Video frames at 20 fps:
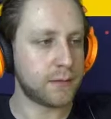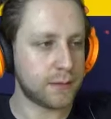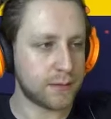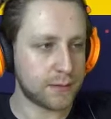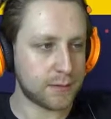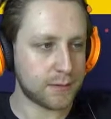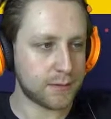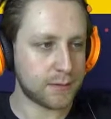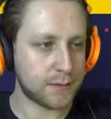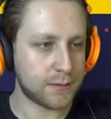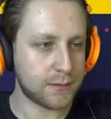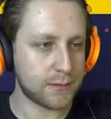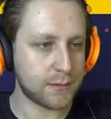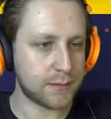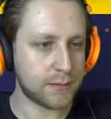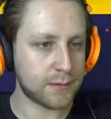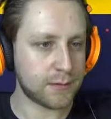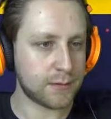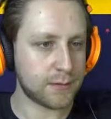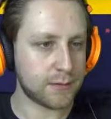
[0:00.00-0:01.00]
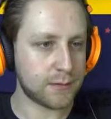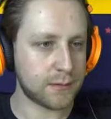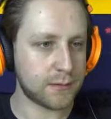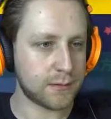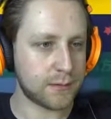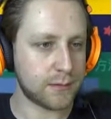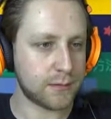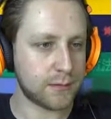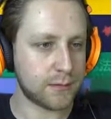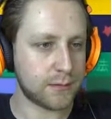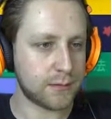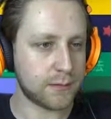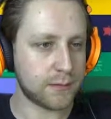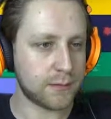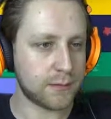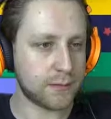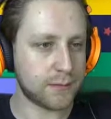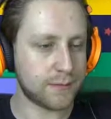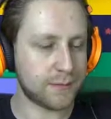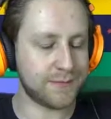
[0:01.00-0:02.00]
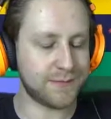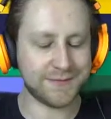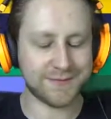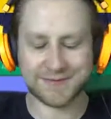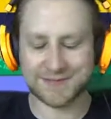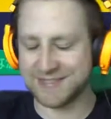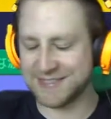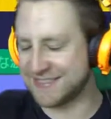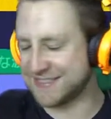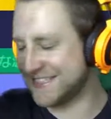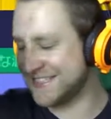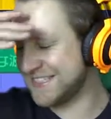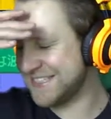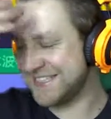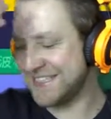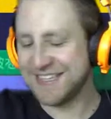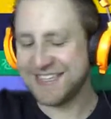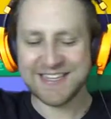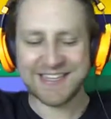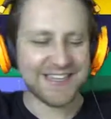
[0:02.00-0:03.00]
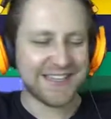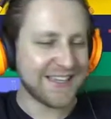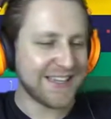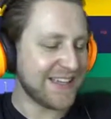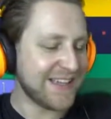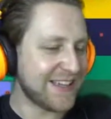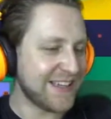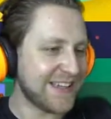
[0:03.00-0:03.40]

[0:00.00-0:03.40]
(no one is talking)